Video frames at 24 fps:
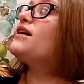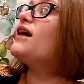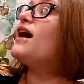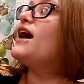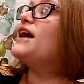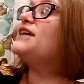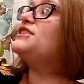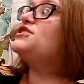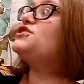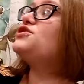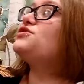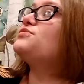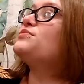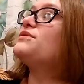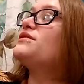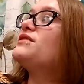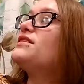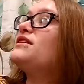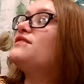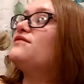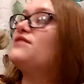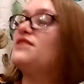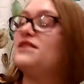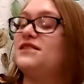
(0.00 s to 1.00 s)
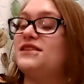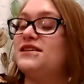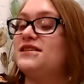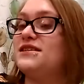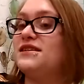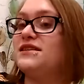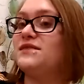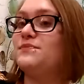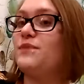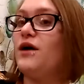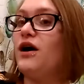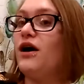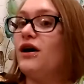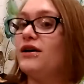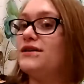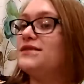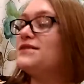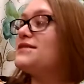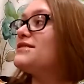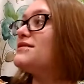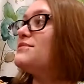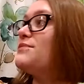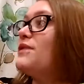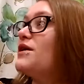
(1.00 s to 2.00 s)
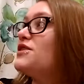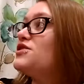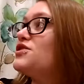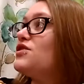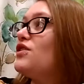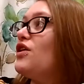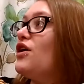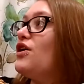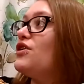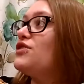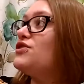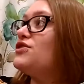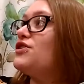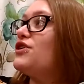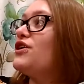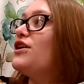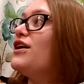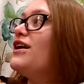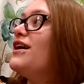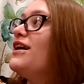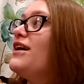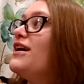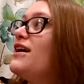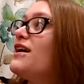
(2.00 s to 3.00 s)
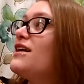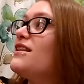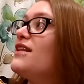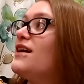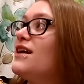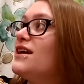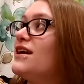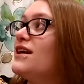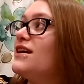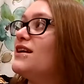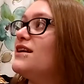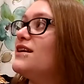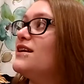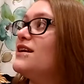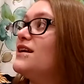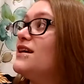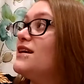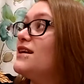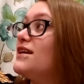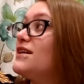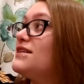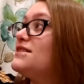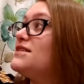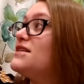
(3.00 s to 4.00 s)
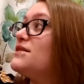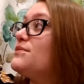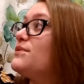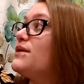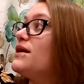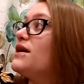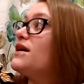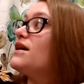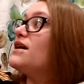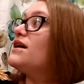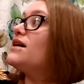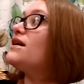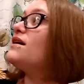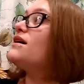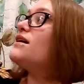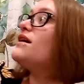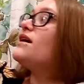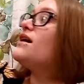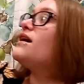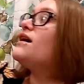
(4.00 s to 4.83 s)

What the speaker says: I do believe that this box is much larger than it needed to be.